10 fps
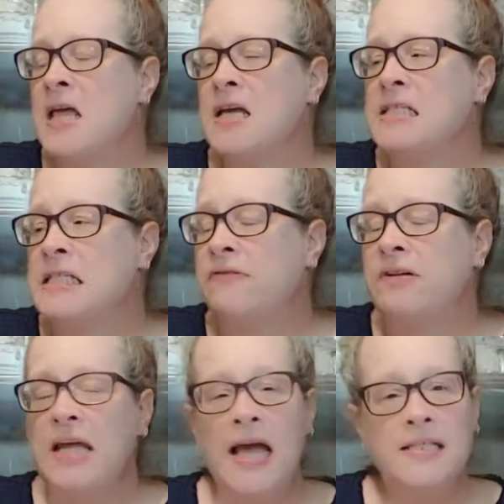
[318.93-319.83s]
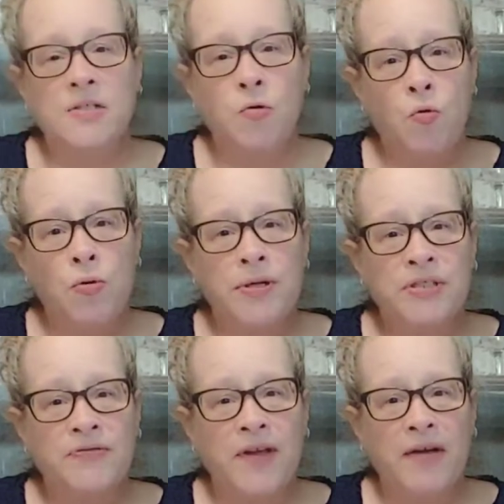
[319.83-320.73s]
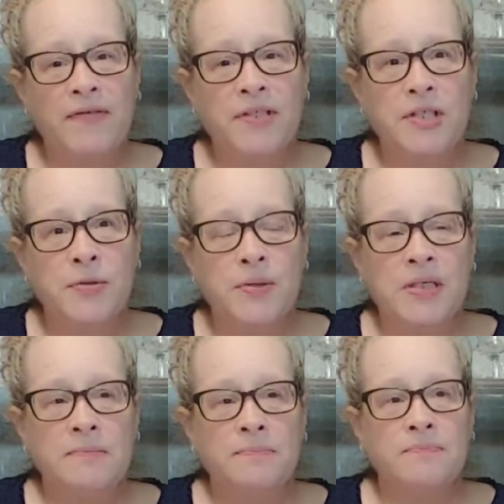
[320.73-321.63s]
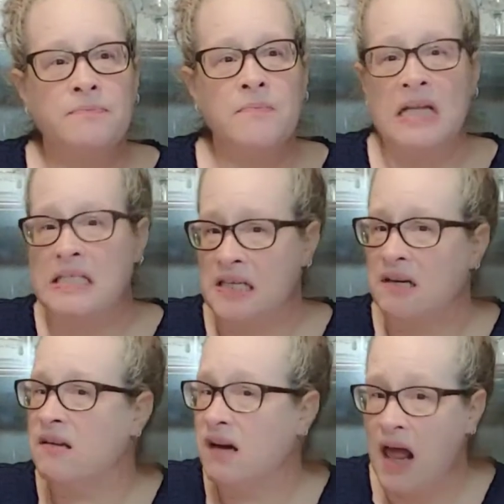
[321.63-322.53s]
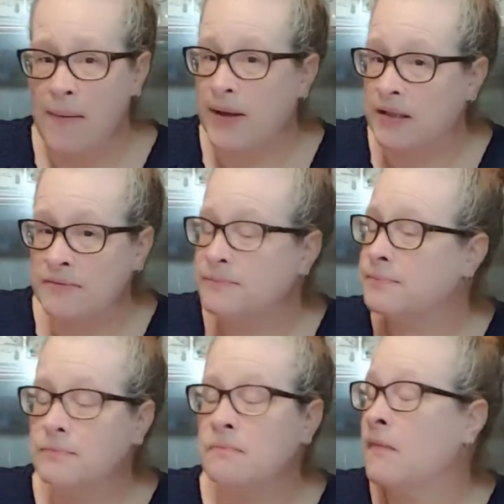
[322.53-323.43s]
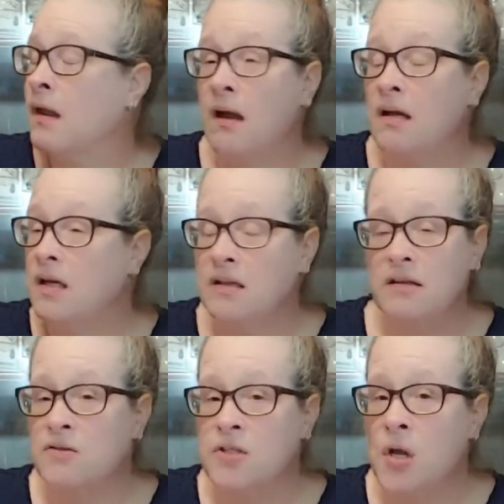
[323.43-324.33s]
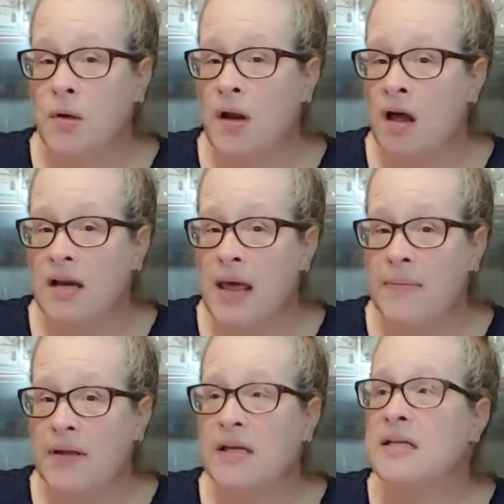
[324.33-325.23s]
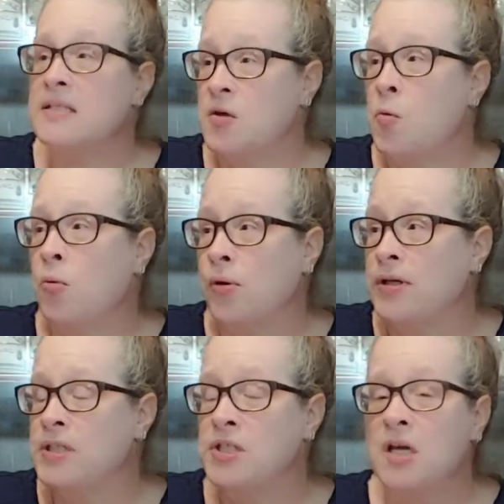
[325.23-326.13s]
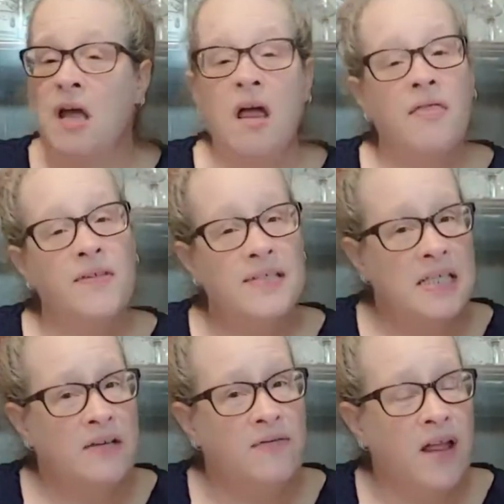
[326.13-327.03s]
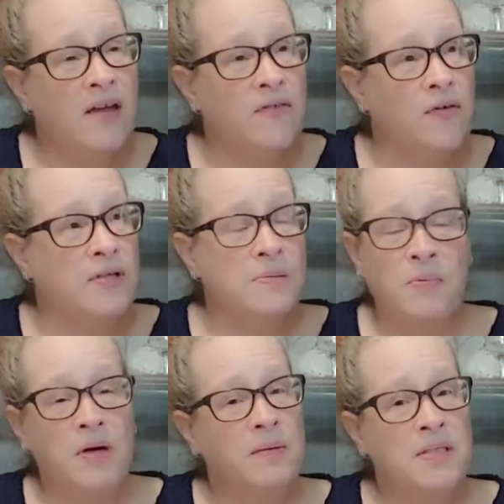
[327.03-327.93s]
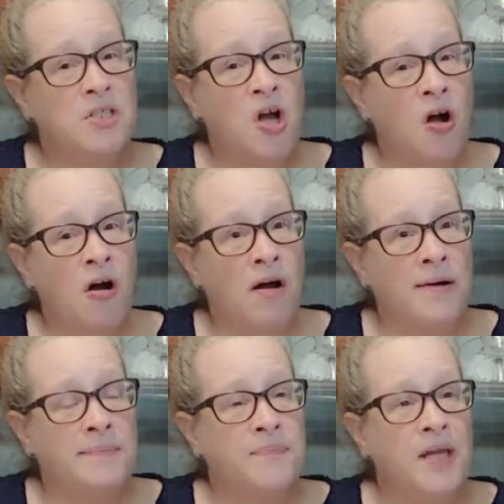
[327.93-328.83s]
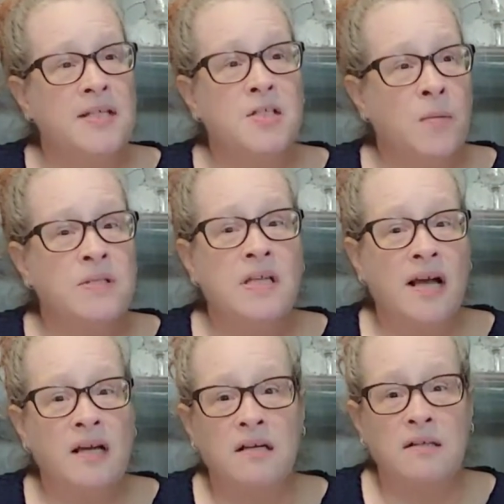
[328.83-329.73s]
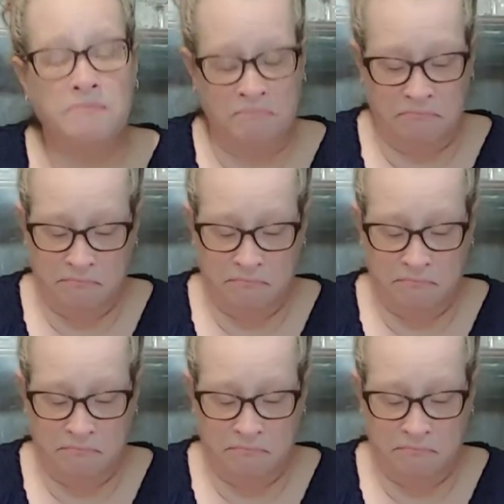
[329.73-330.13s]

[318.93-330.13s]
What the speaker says: It definitely has an orange flavor to it. Instead of the lemon, there's not lemon, it's an orange. The tea flavor is pretty much gone. It's almost like a